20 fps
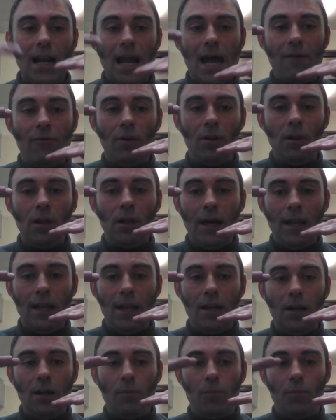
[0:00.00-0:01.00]
level, and
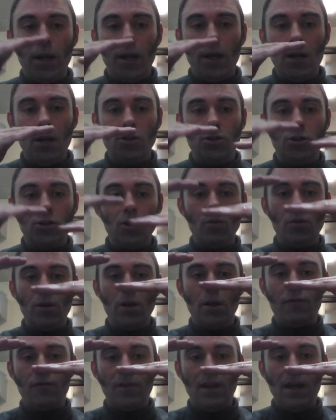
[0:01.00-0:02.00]
then you bring in a
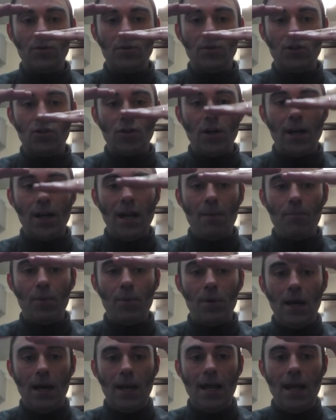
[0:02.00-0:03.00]
junior for them to train up,
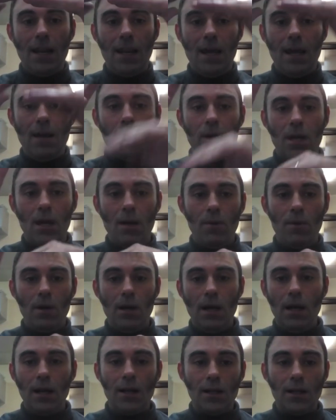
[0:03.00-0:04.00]
and then they become
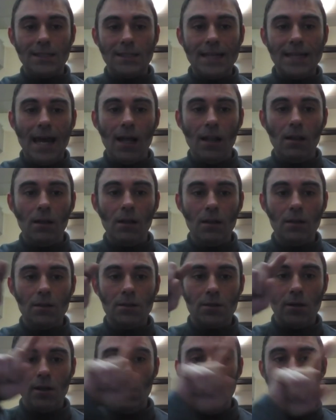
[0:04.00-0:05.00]
a little cell.
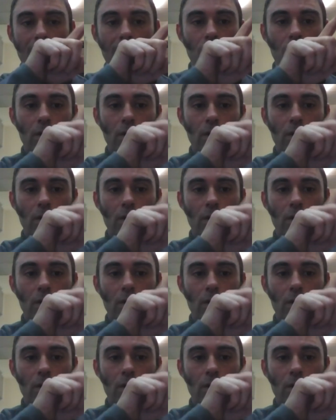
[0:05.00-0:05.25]
So you have